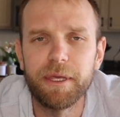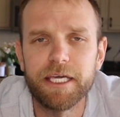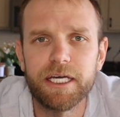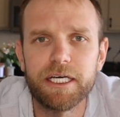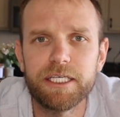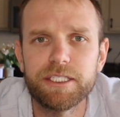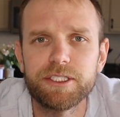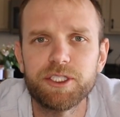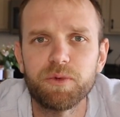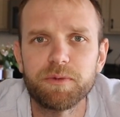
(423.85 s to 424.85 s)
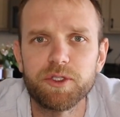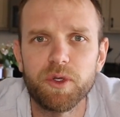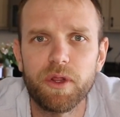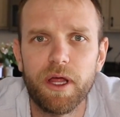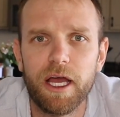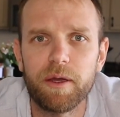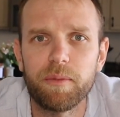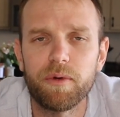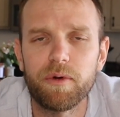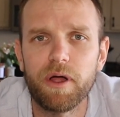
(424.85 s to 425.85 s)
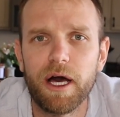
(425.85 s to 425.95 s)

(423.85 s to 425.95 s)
Because she was most reliable,